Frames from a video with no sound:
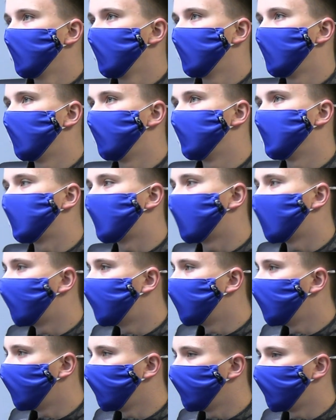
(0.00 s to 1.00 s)
There was a
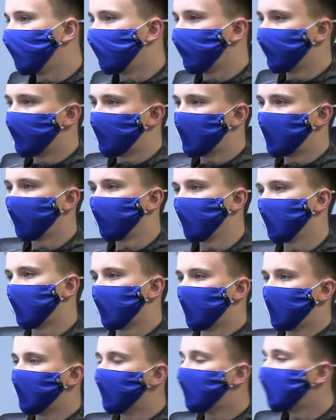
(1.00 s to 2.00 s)
couple different
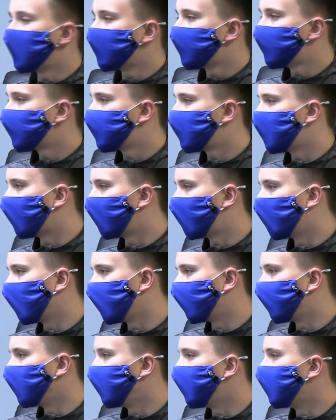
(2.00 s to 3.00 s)
units that weren't
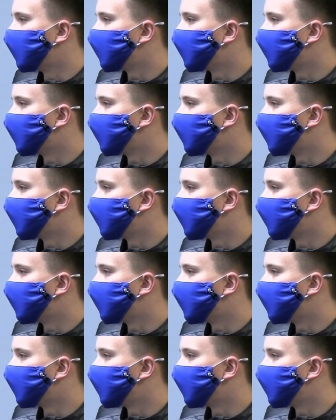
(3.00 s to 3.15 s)
really